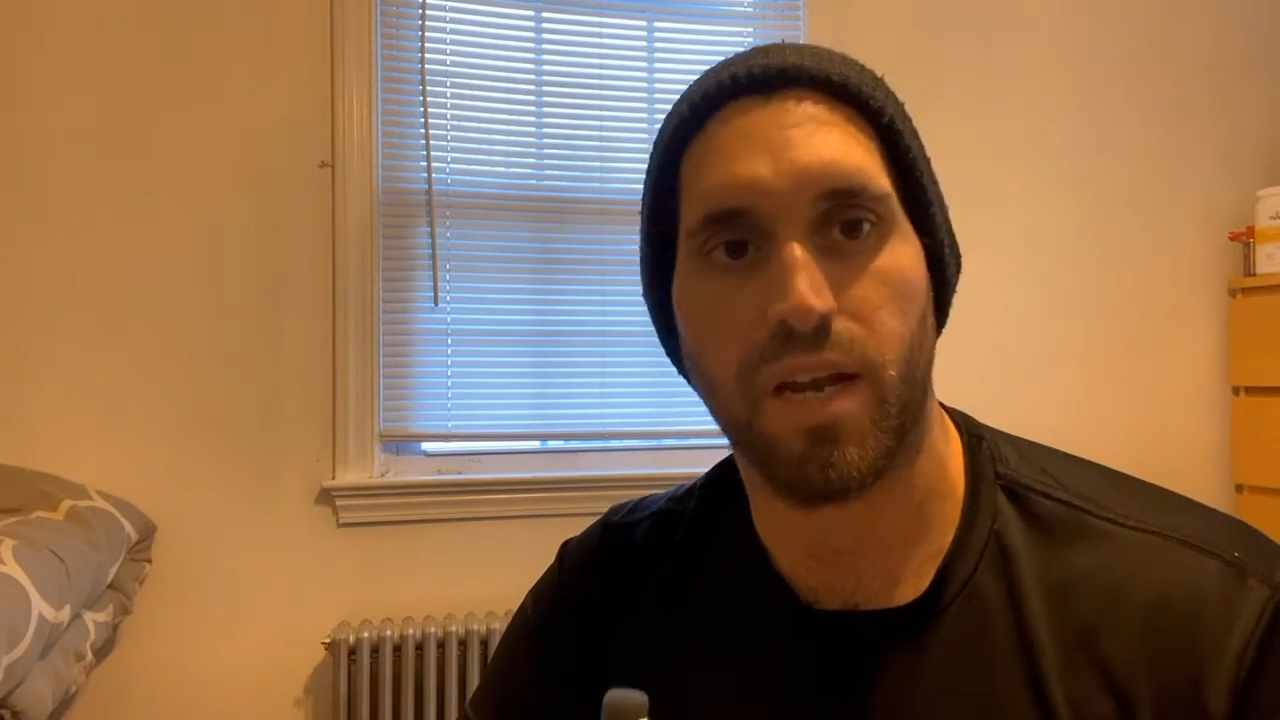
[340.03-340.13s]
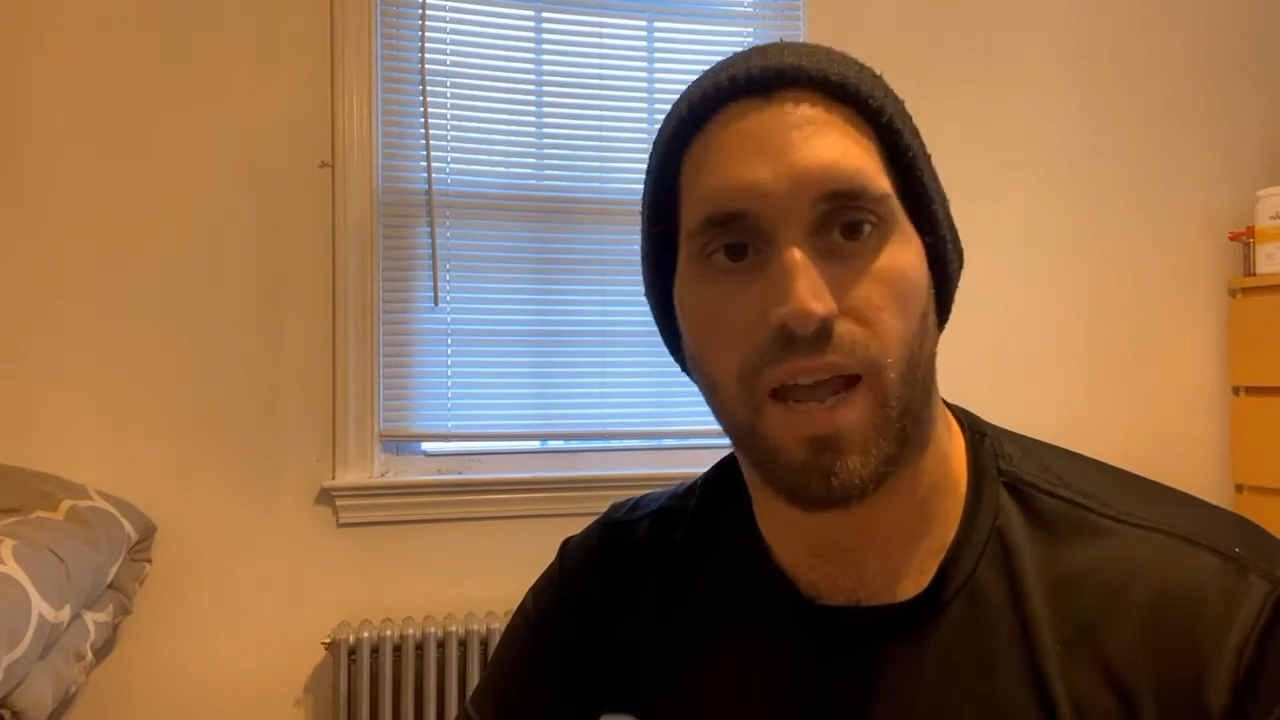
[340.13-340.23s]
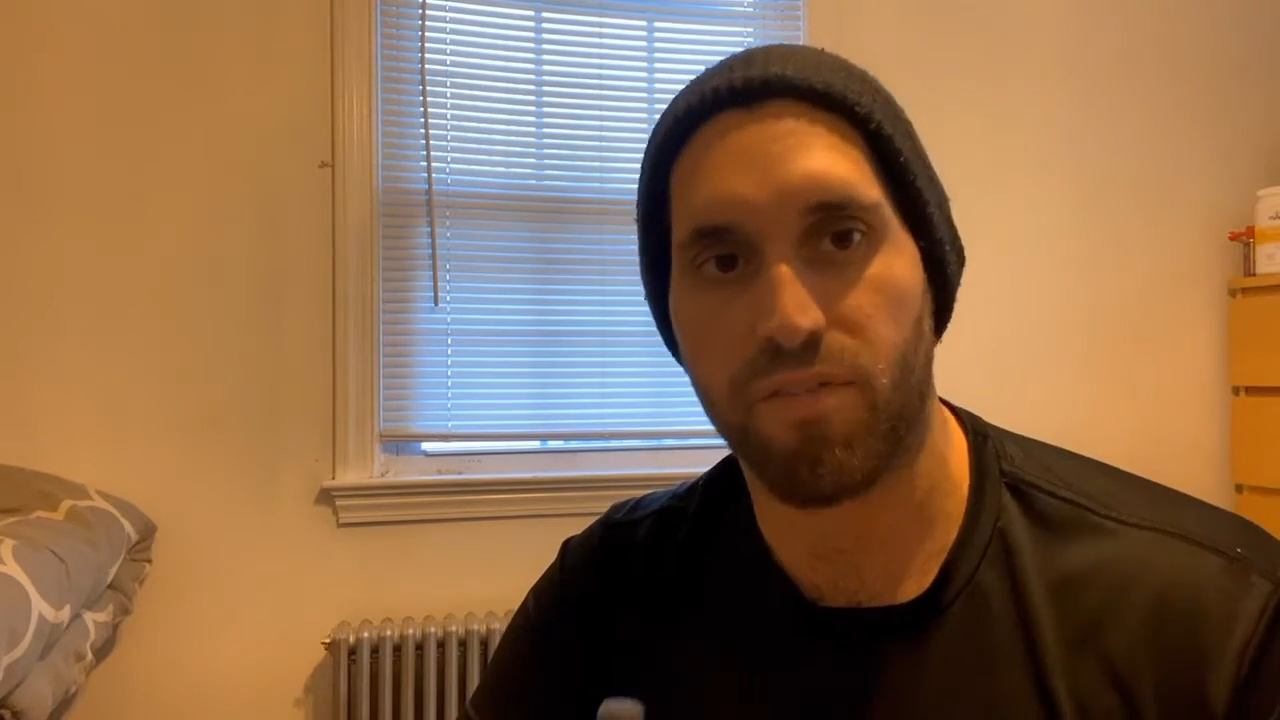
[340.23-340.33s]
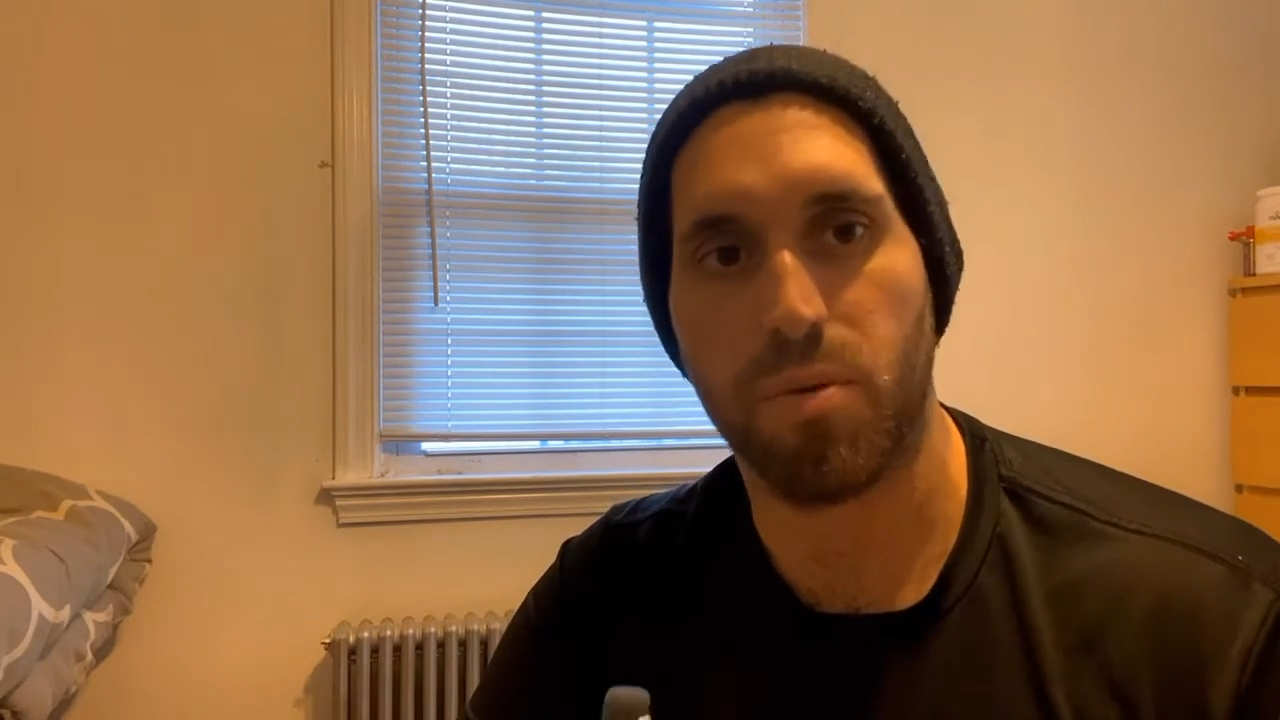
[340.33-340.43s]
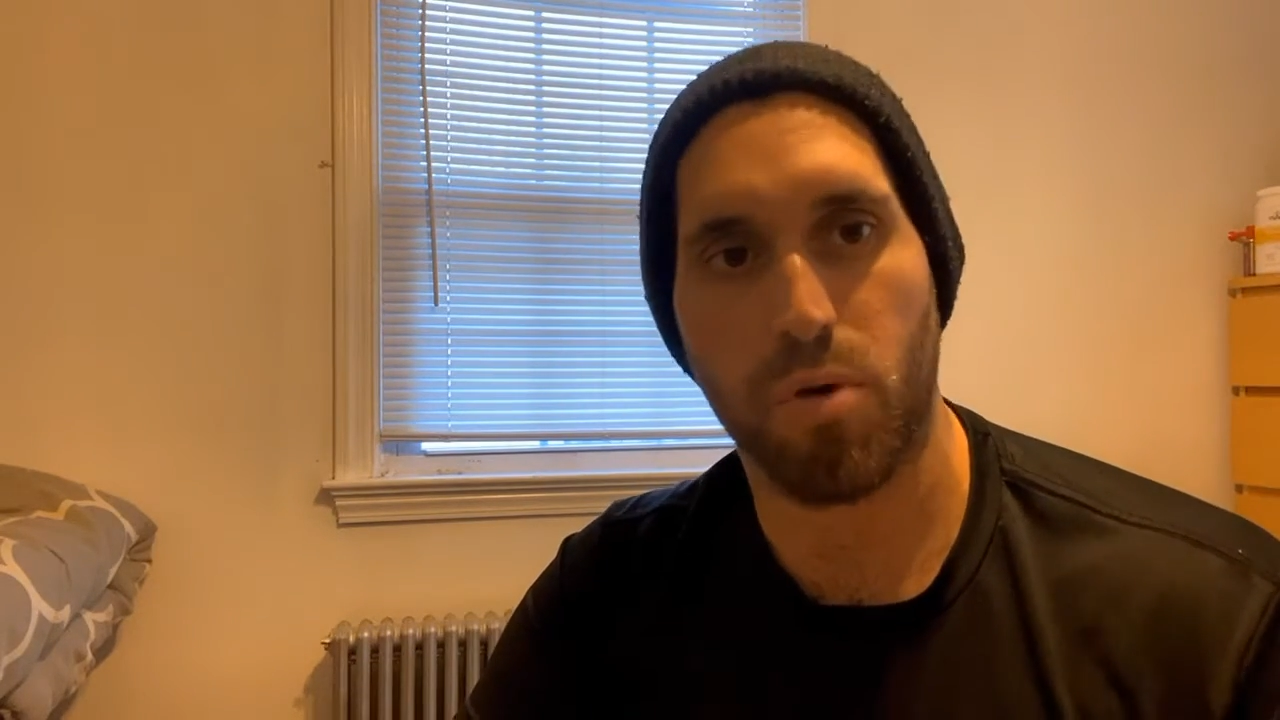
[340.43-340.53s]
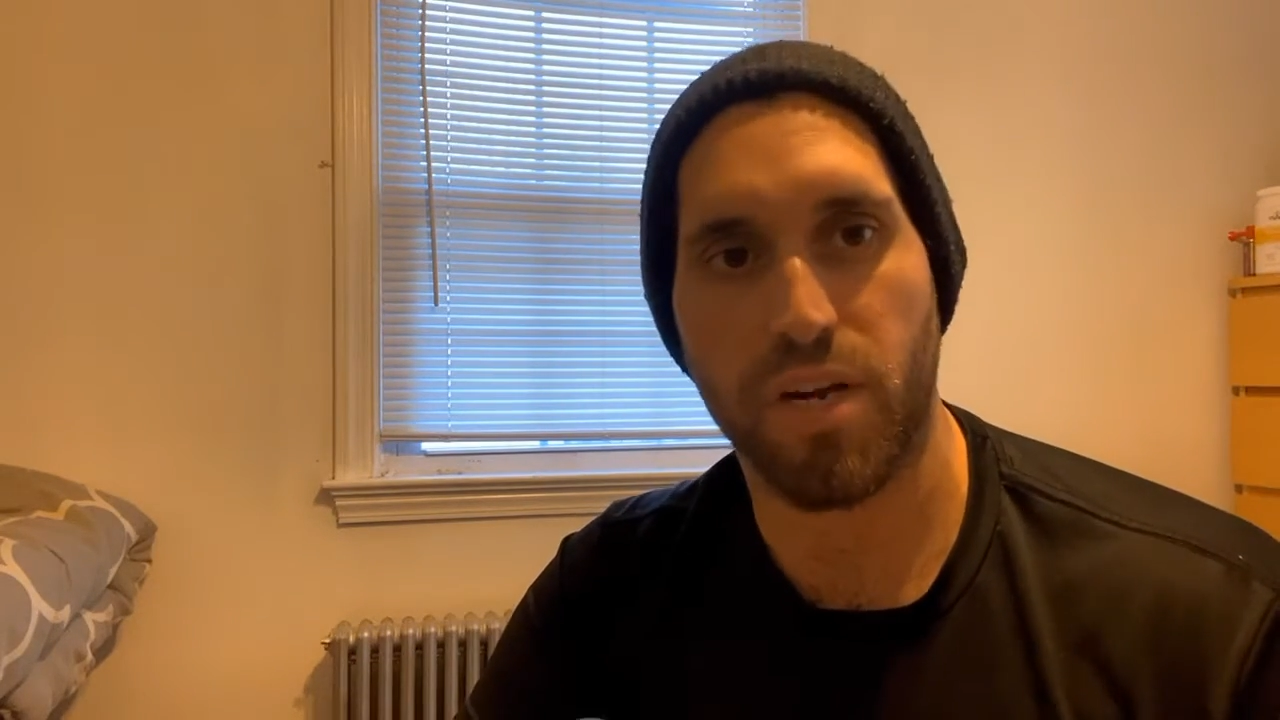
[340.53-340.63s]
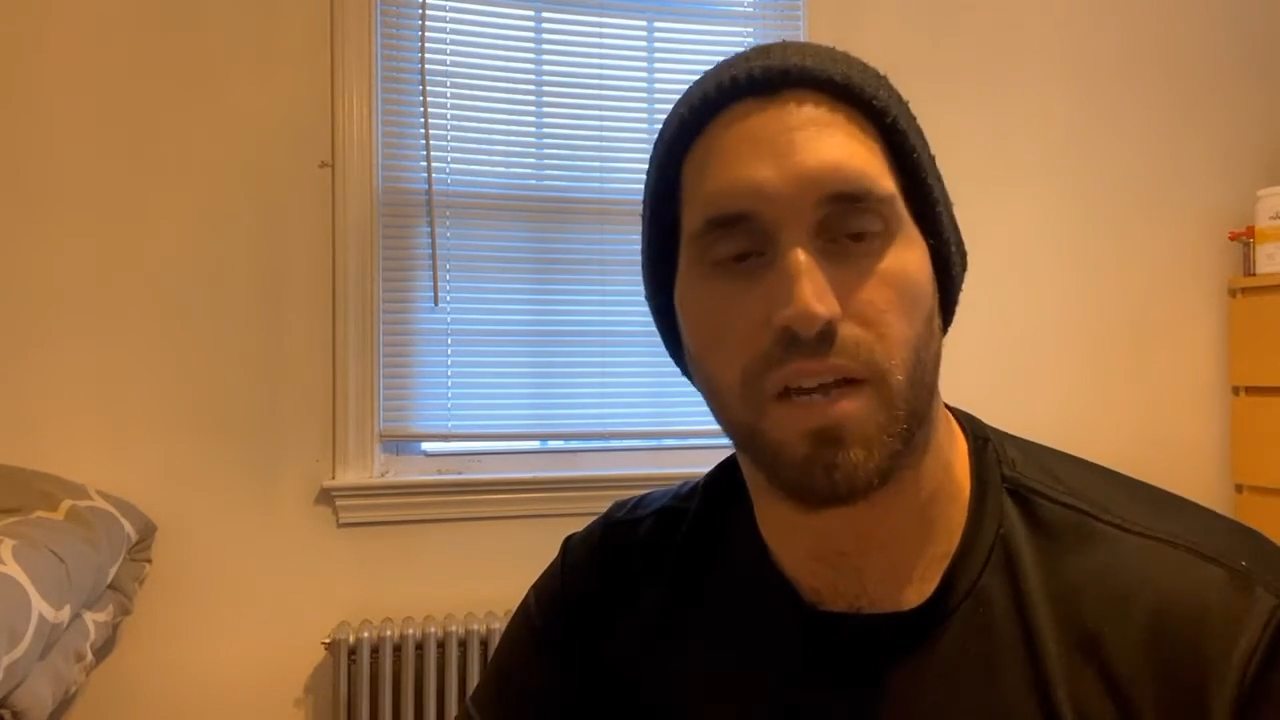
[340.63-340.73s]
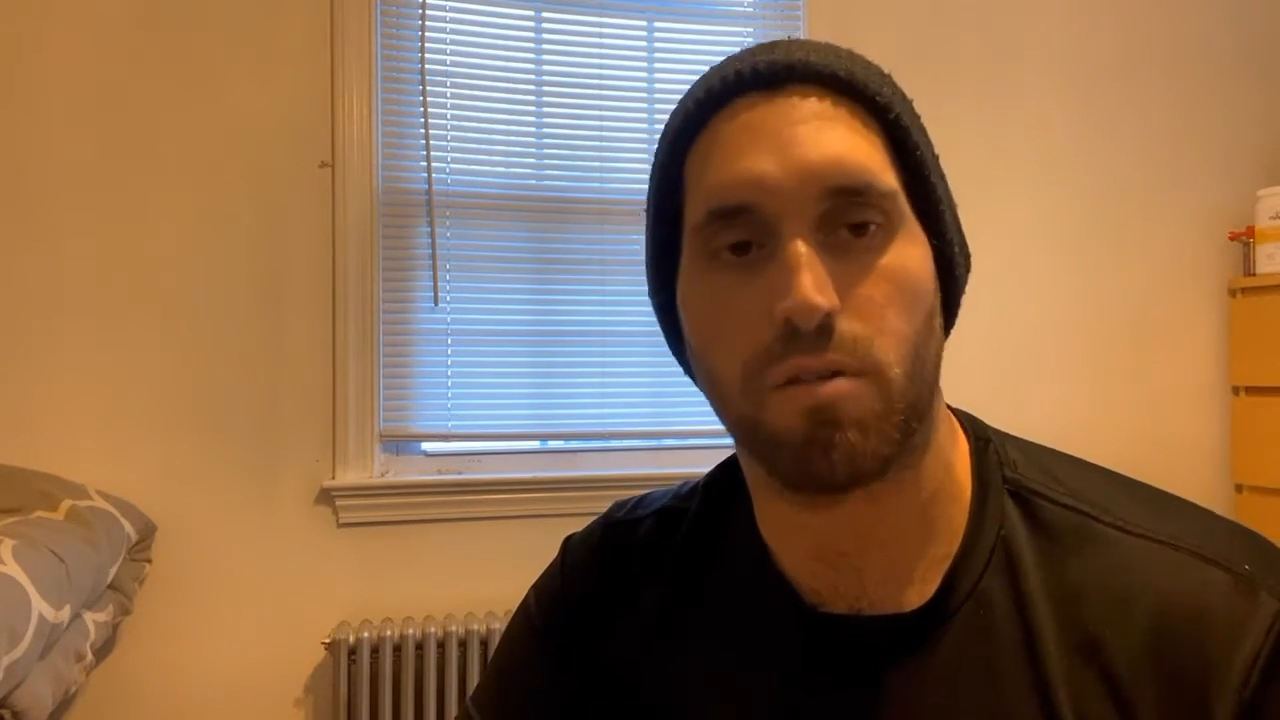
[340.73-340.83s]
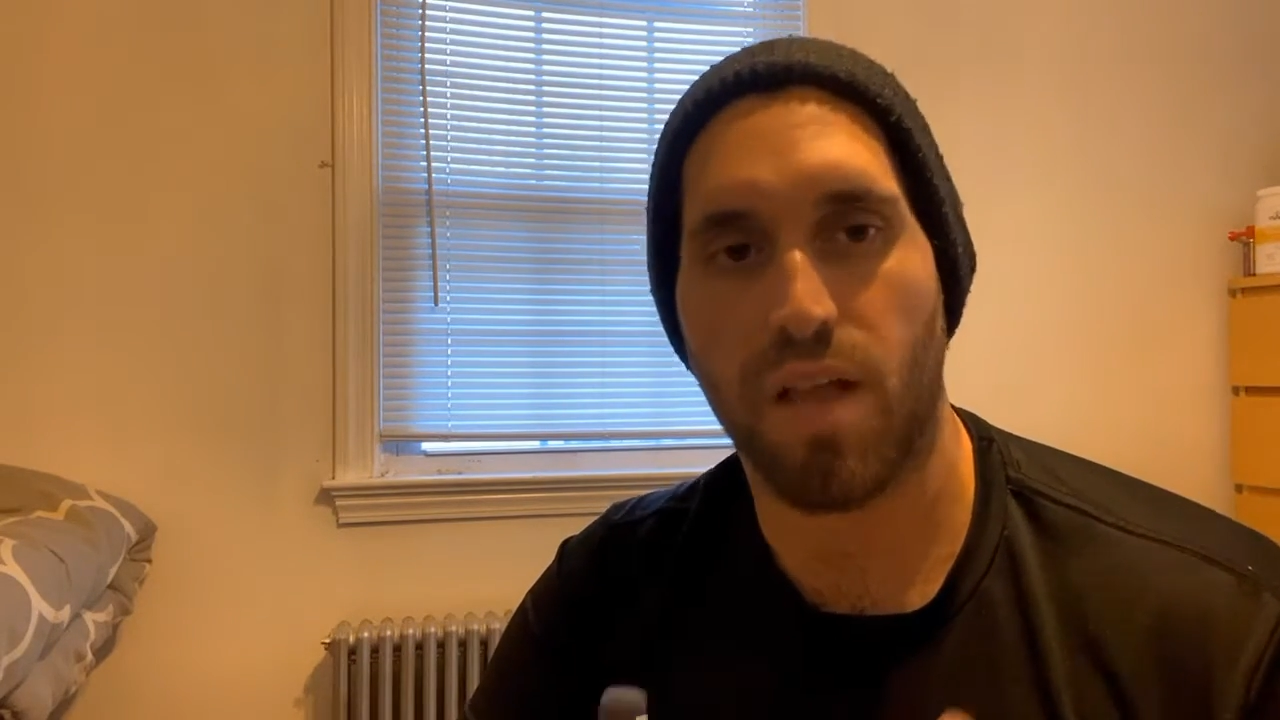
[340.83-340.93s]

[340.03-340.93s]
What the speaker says: and having to break down a